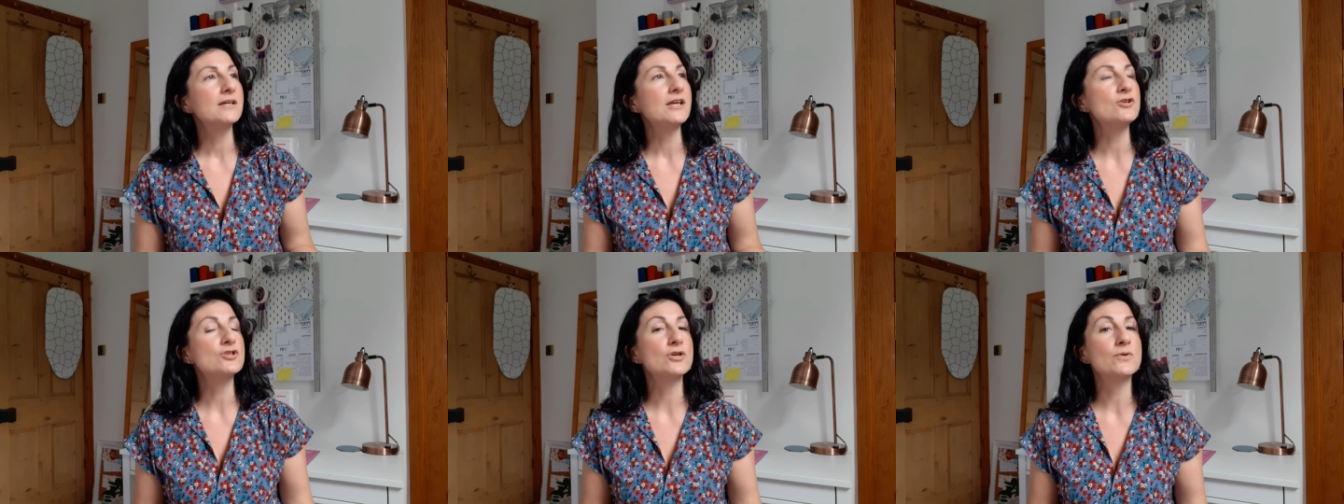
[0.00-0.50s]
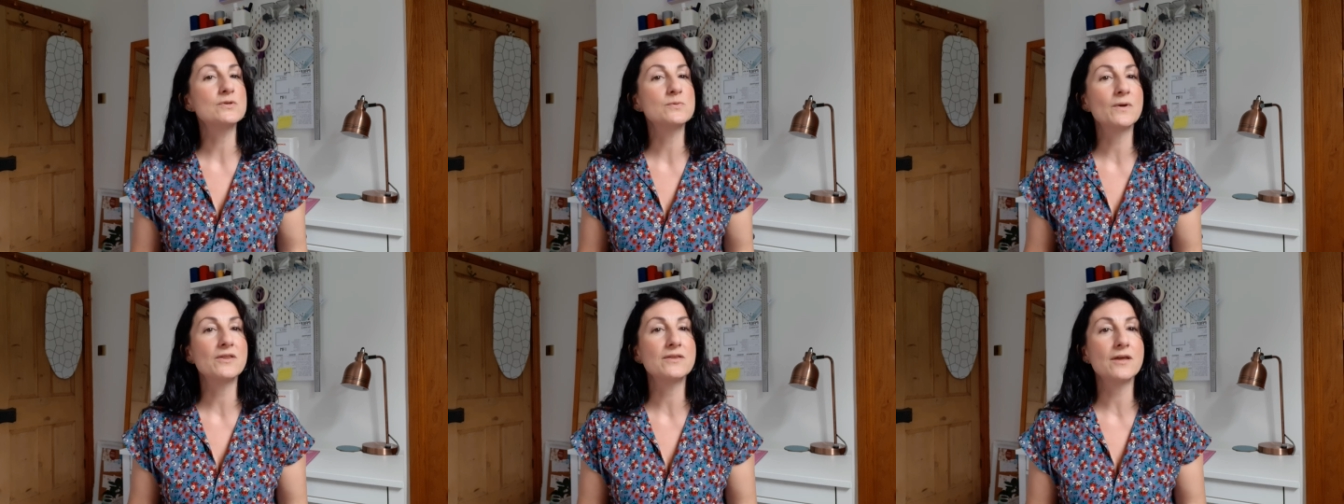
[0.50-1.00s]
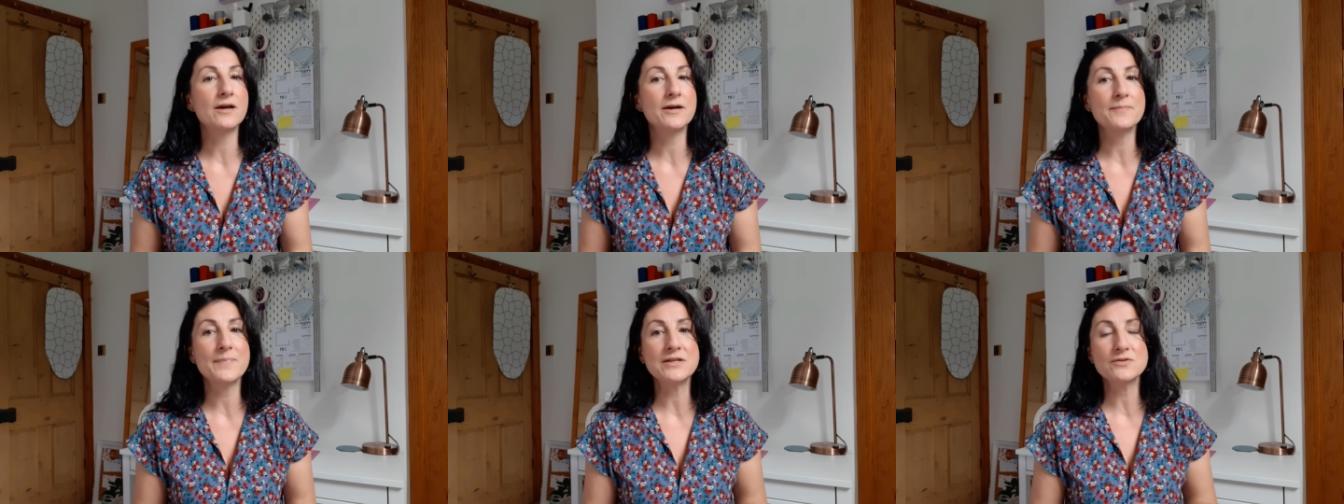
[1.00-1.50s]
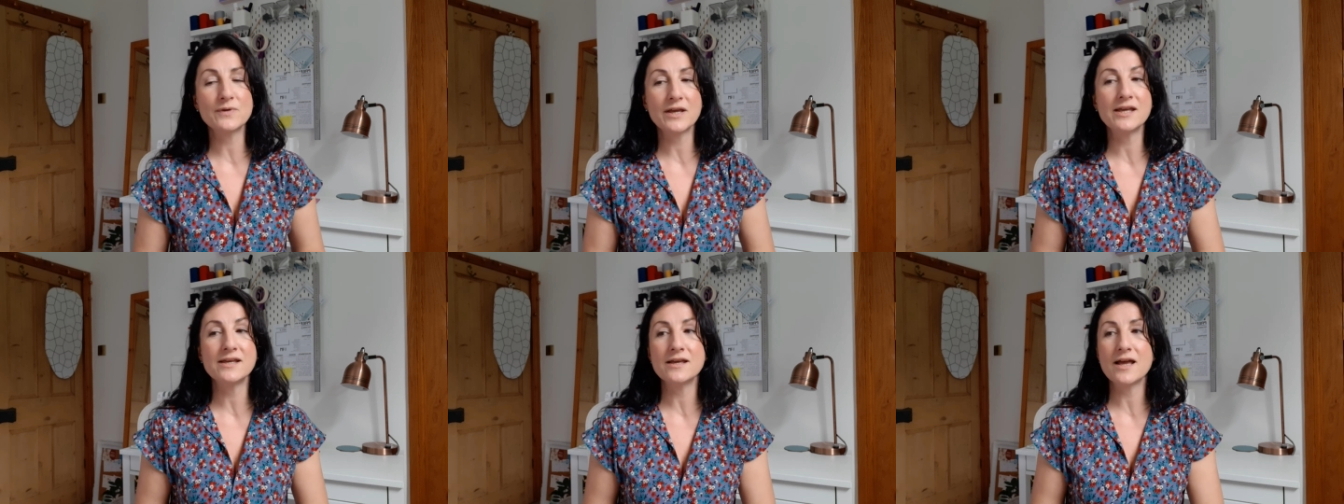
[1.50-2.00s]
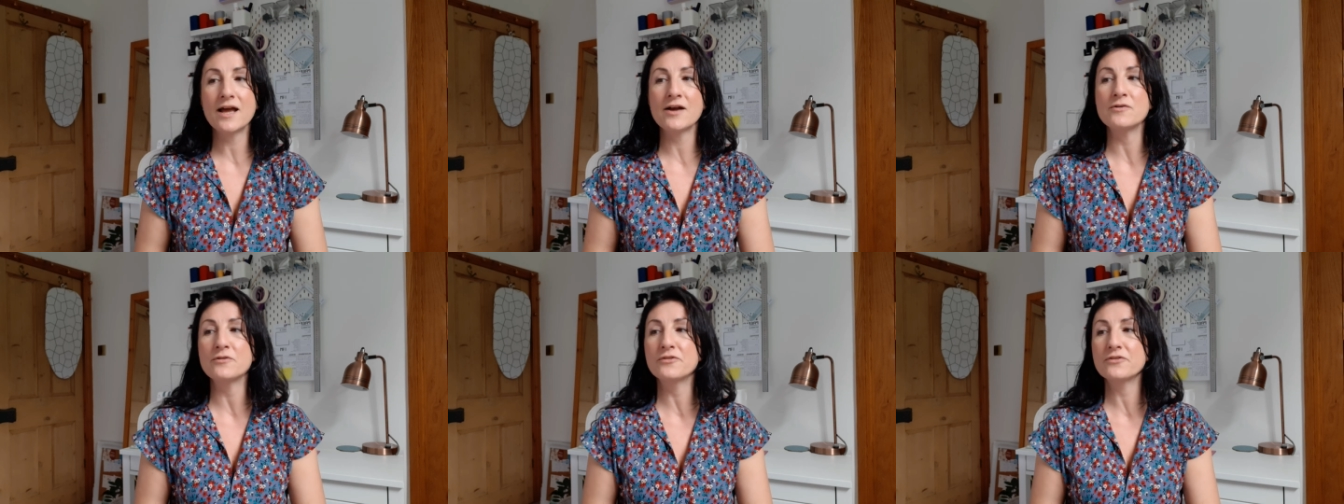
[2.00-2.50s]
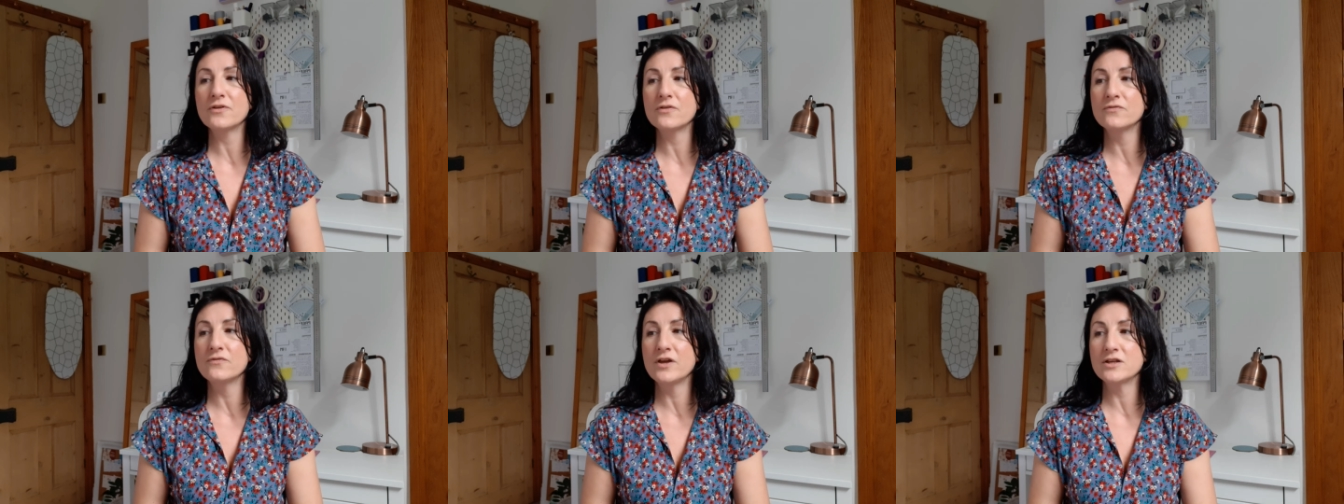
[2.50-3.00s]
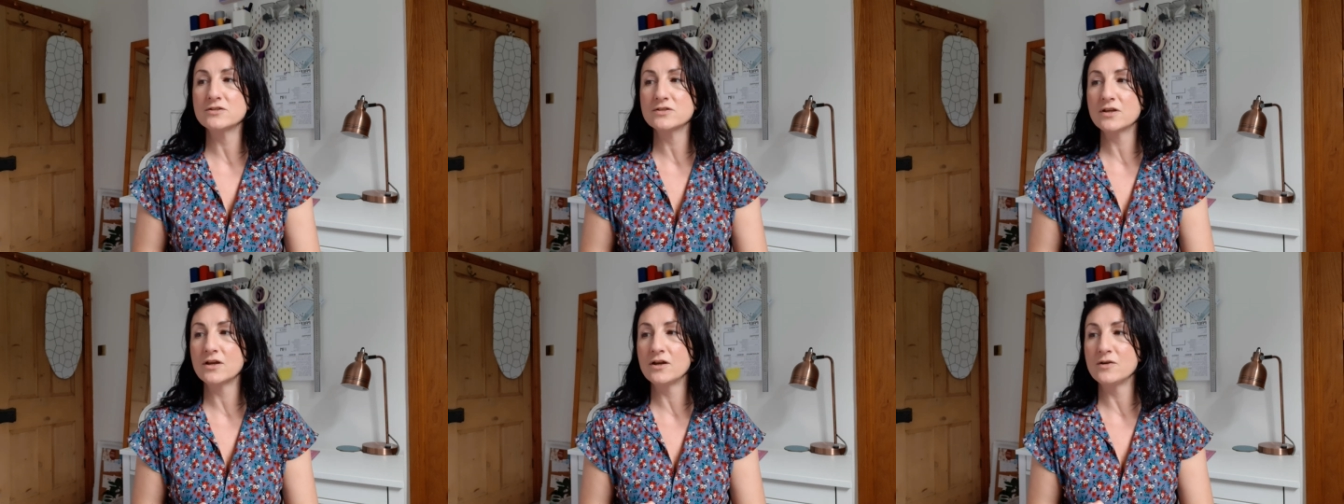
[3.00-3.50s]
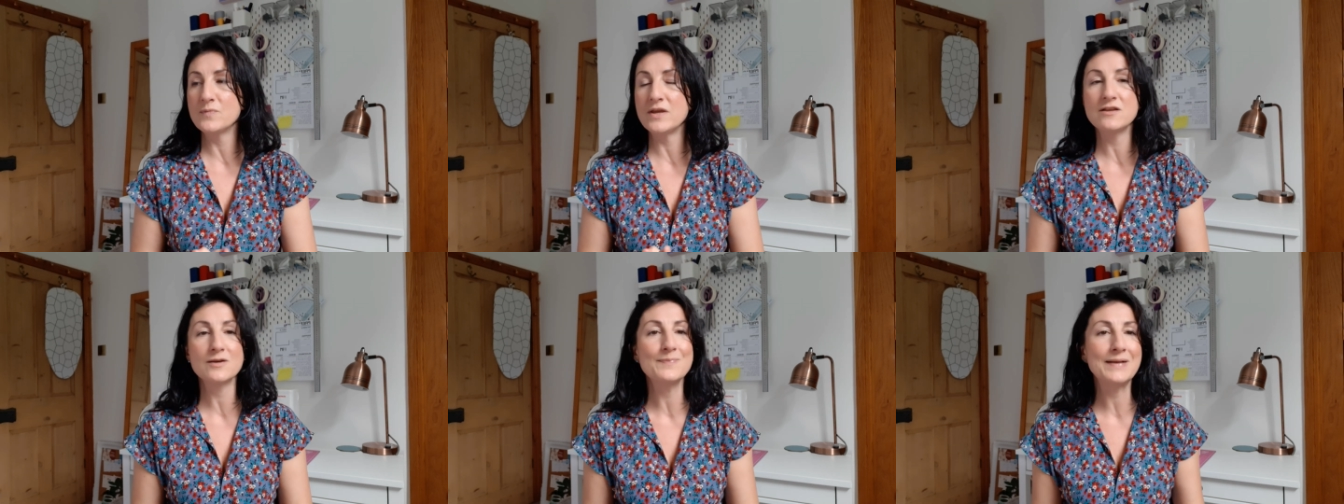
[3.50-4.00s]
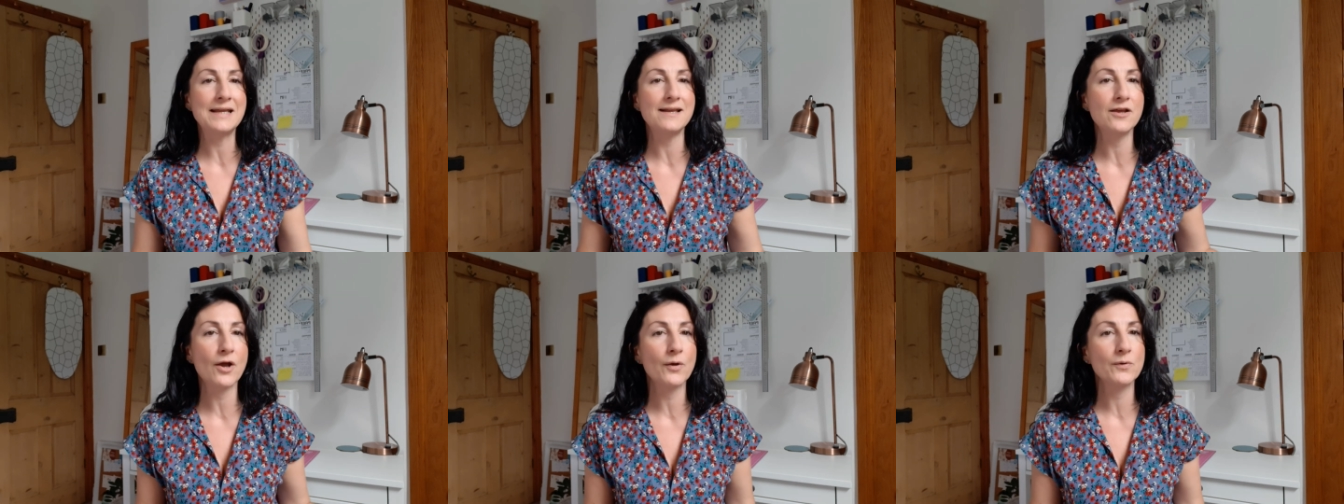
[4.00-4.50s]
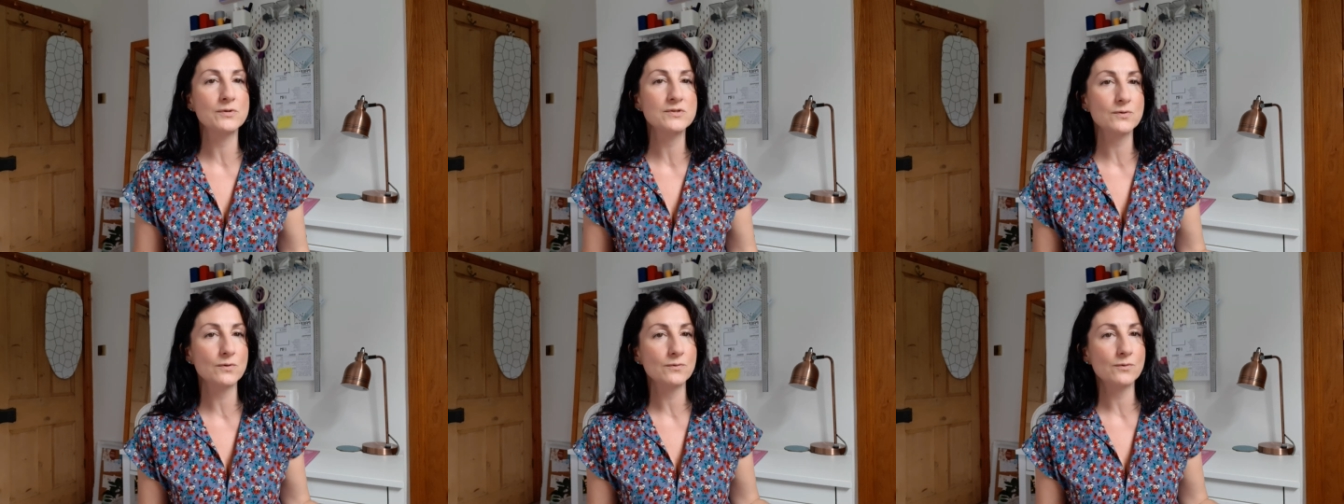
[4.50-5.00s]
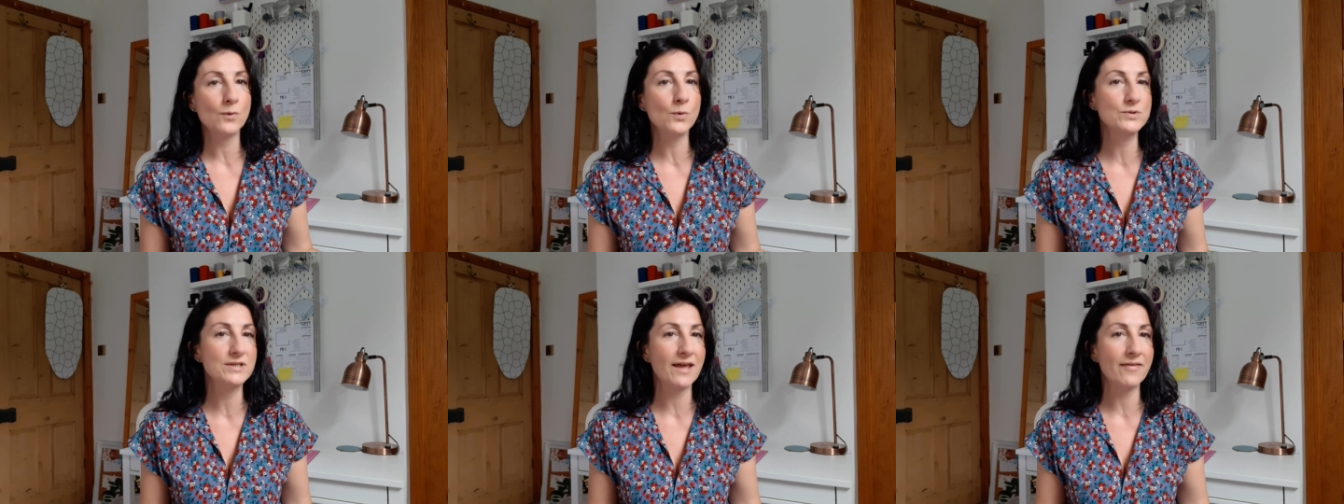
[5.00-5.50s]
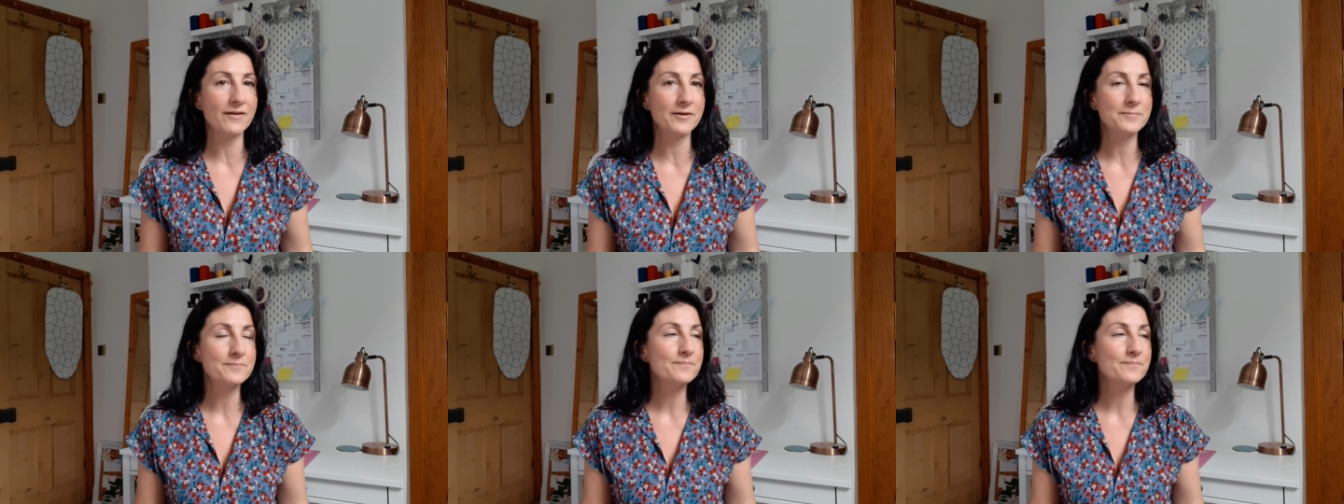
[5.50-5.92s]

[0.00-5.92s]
issues with mental health that it completely goes altogether,